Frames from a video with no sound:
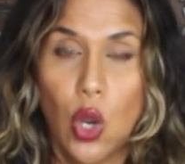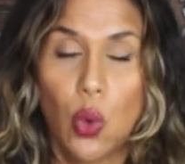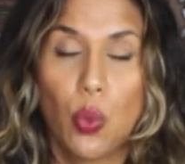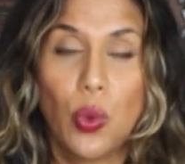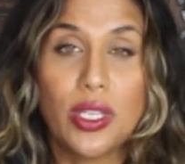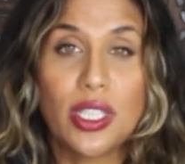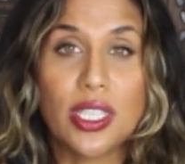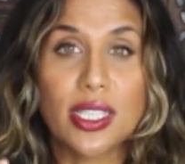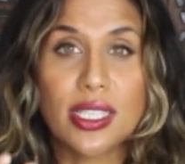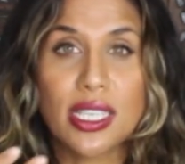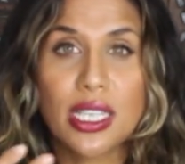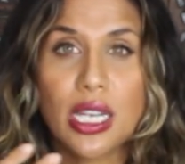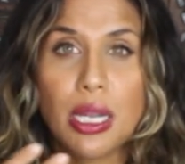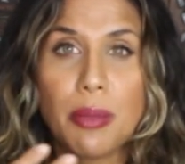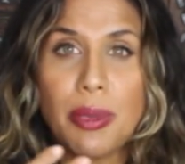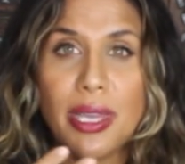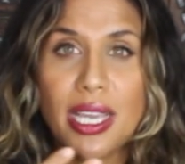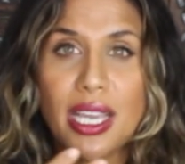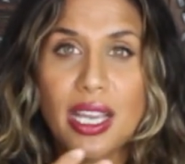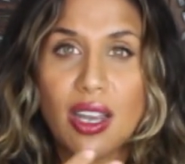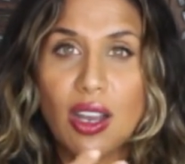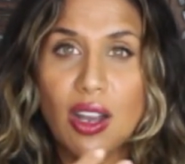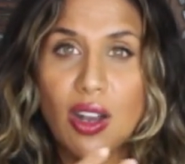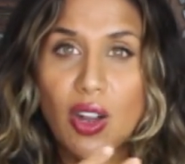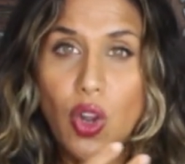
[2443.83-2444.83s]
which is going to
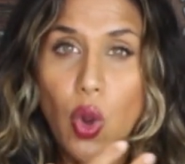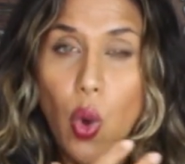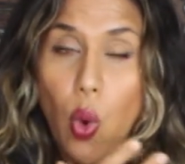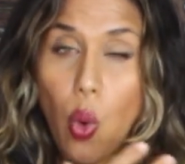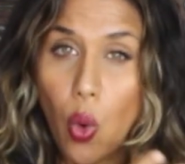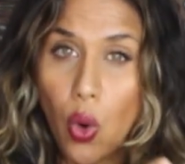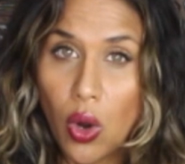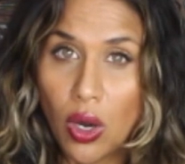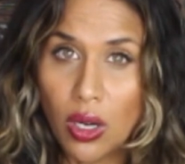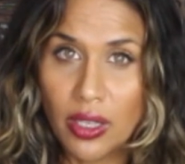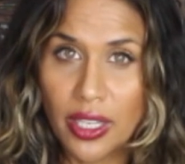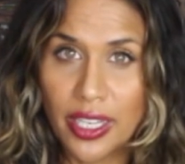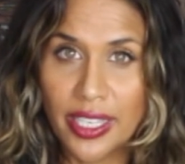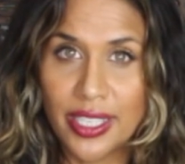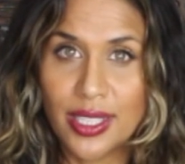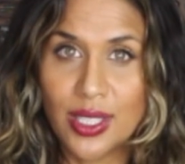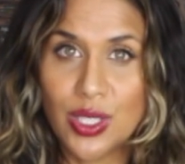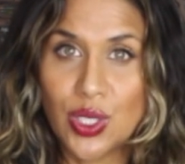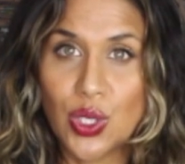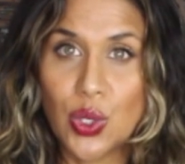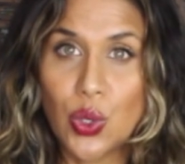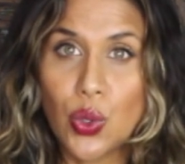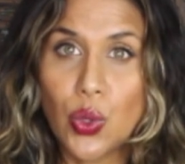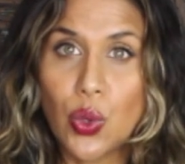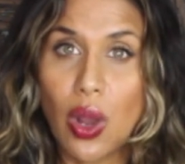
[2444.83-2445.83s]
be
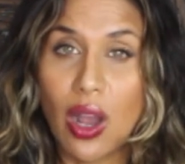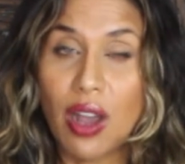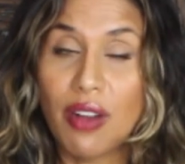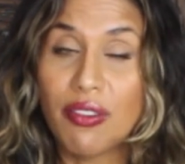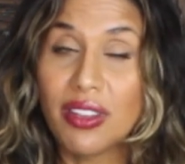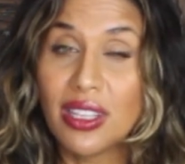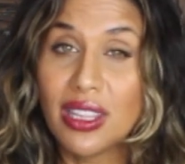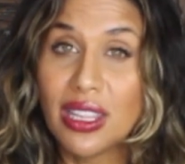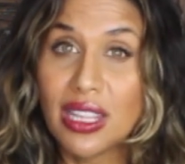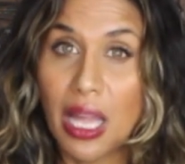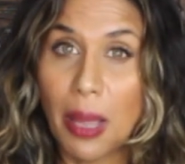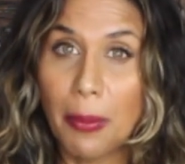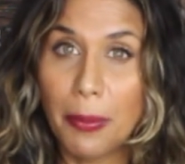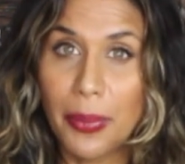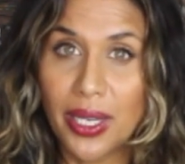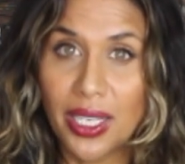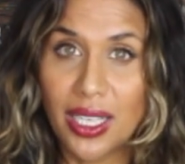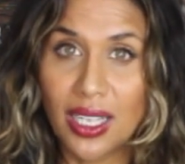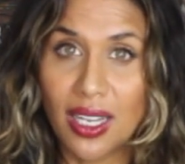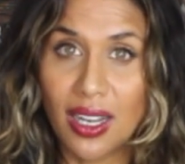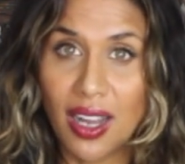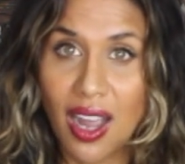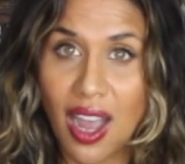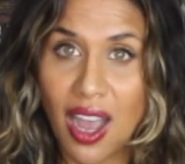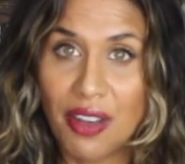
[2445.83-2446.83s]
correlated to
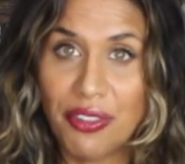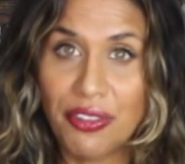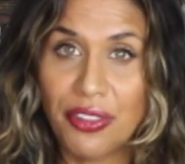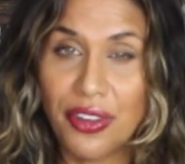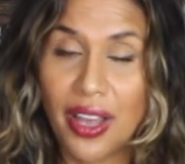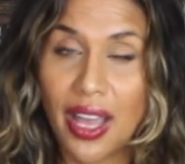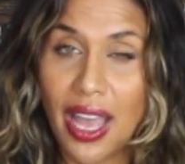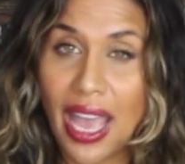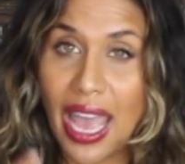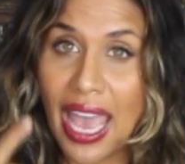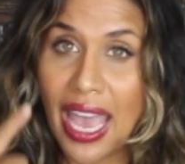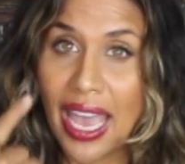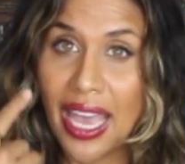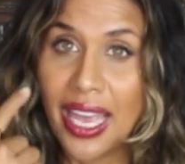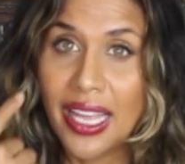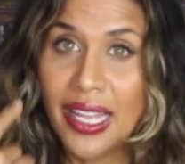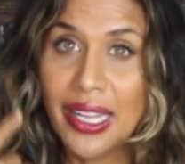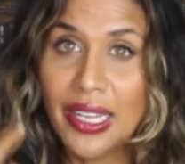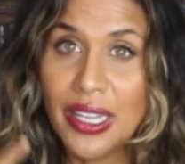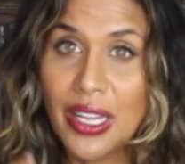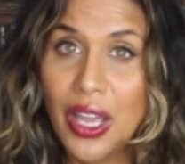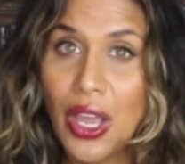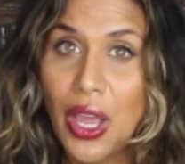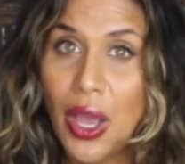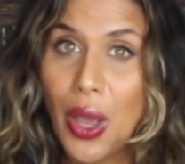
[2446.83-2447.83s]
avalambika kapha
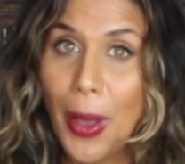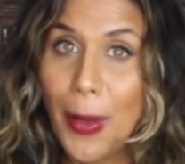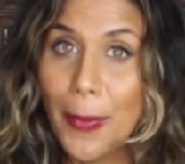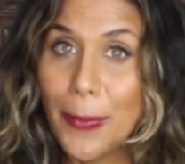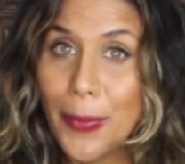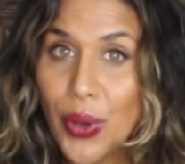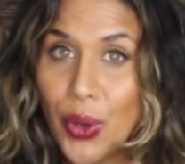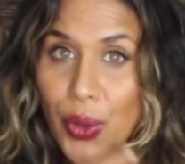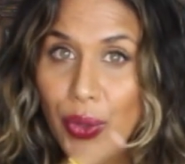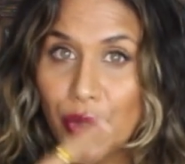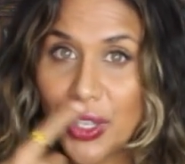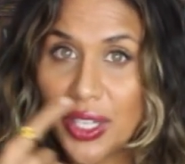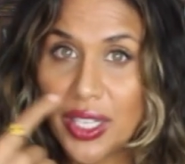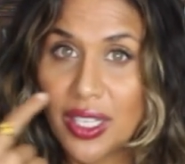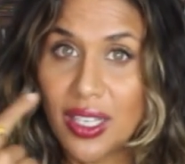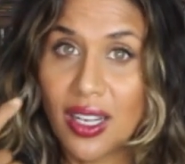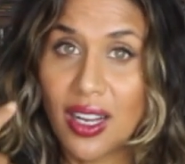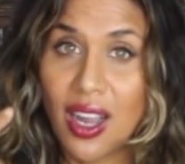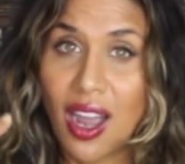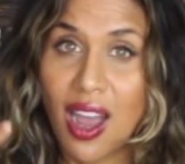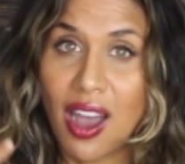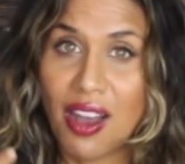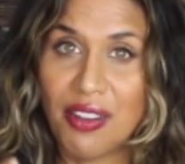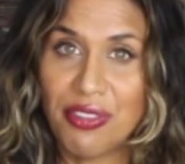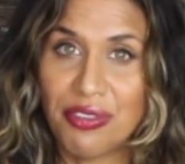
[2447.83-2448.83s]
and
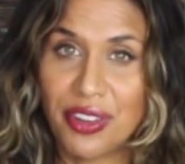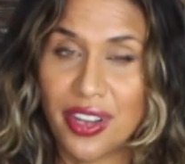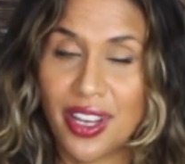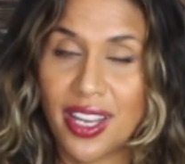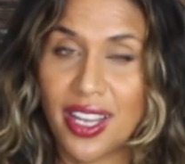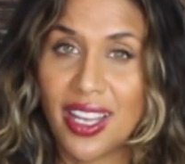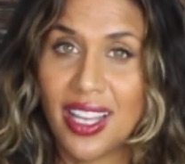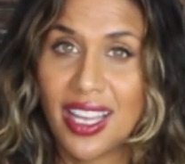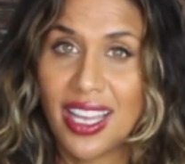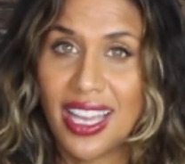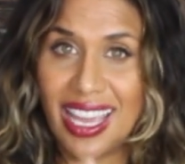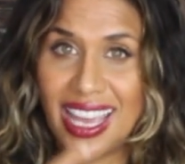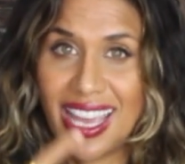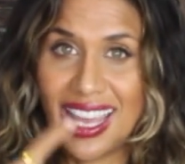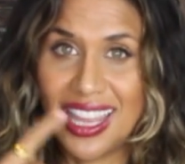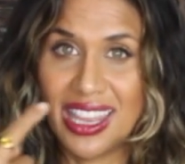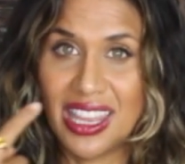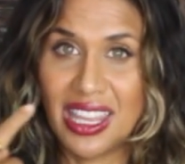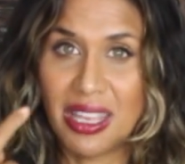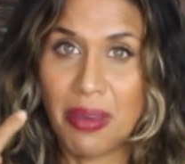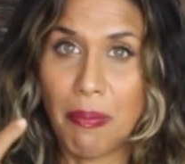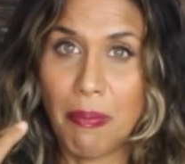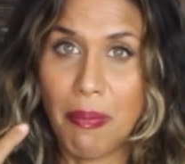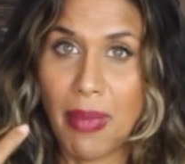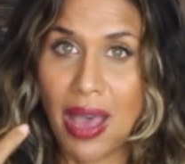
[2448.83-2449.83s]
bodhika kapha
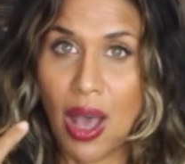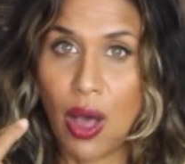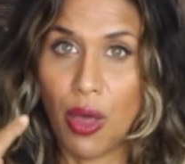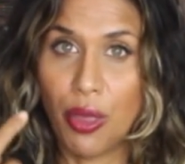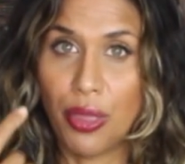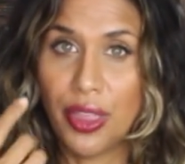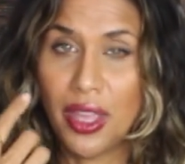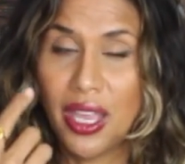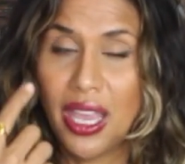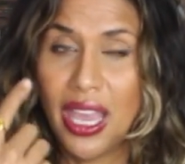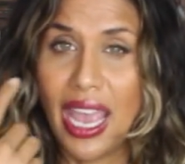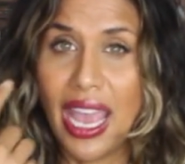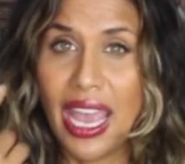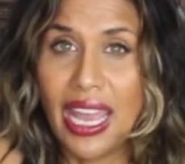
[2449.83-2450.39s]
in the mouth,